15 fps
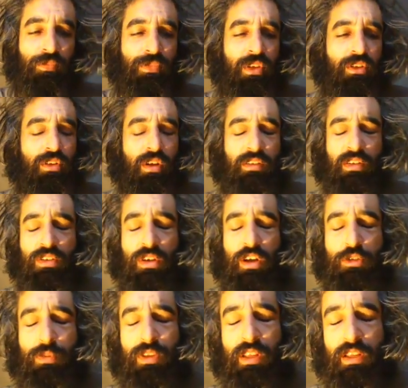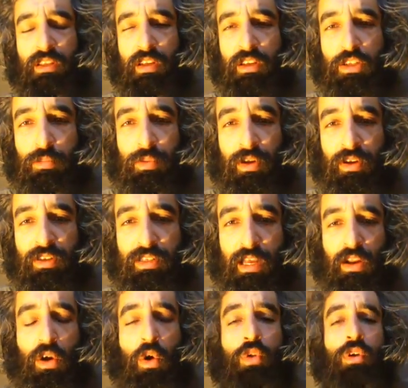Did your, did your husband need to experience that?
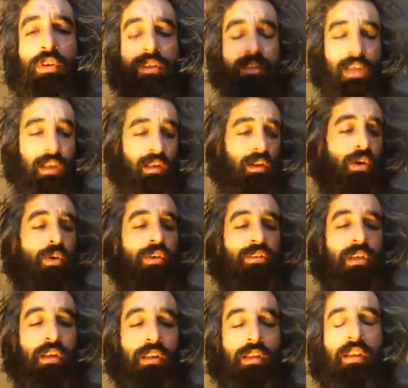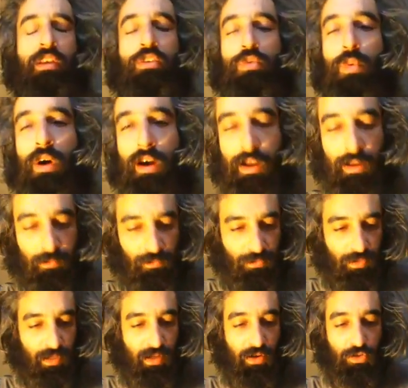Hold on a second. Hold on a second. Here's why.
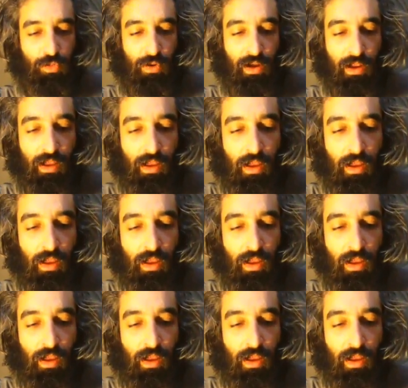Here's why.